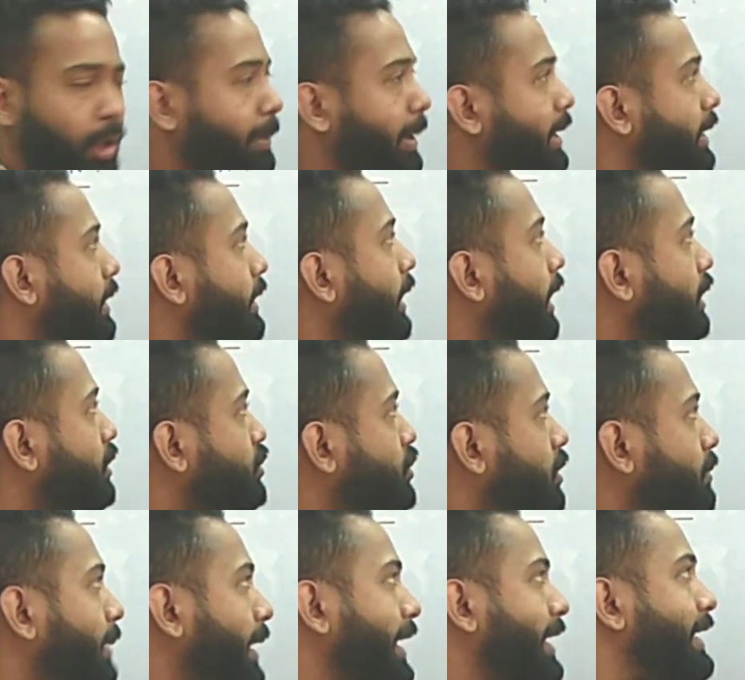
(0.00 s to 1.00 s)
or by
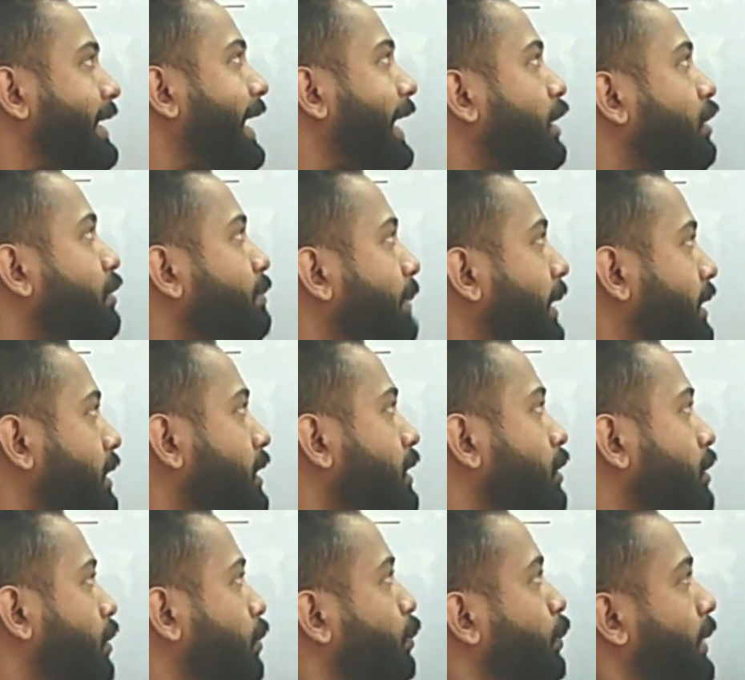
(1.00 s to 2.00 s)
conduction, by any kind of
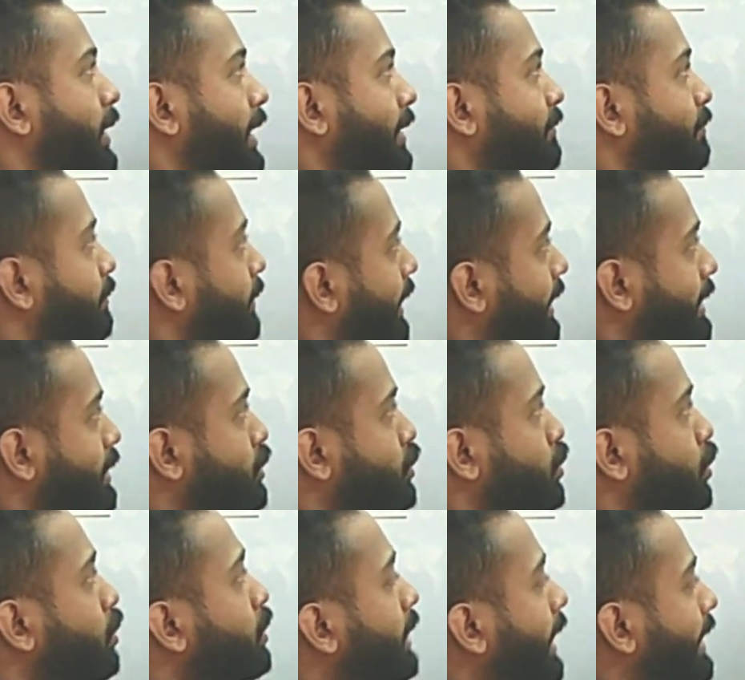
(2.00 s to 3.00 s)
method, we have made it
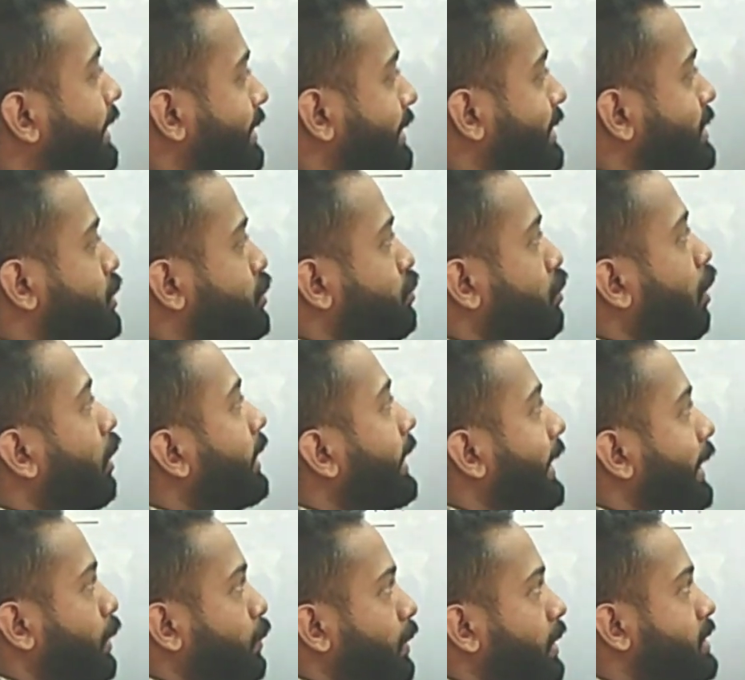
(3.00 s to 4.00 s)
so that this
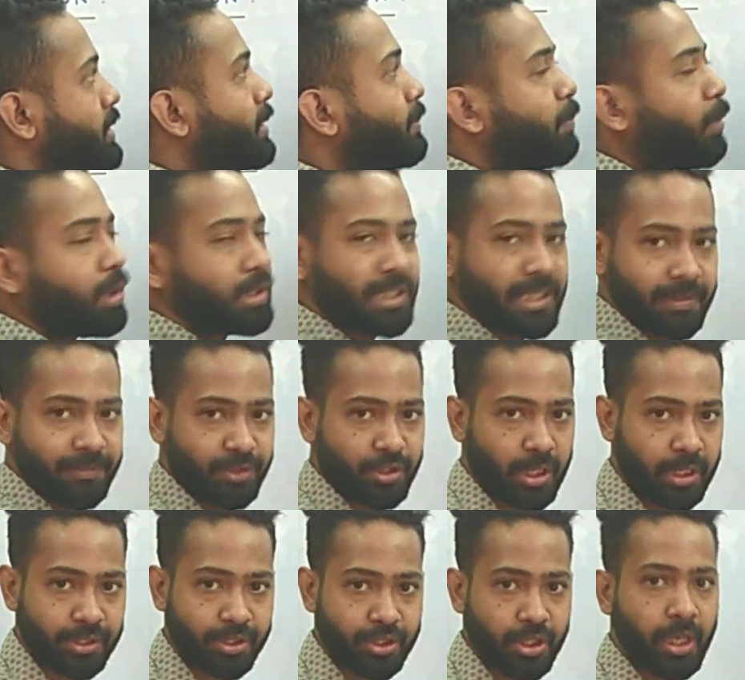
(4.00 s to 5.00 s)
rod acquires a positive
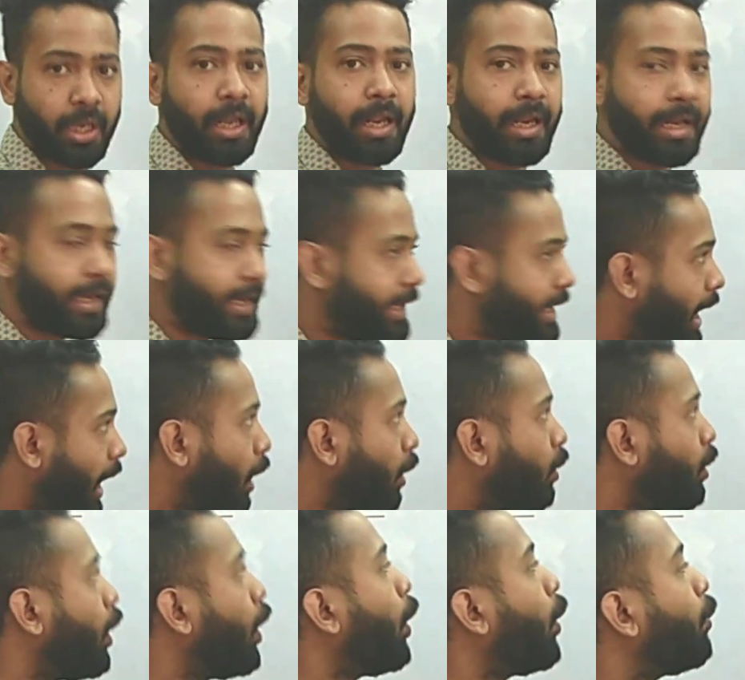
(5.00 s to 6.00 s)
charge.
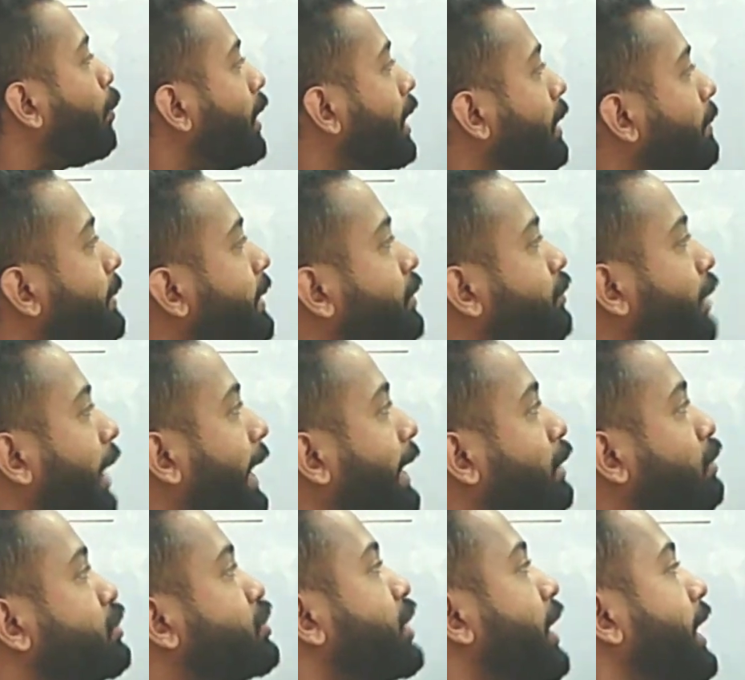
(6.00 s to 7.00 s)
Now we'll be trying to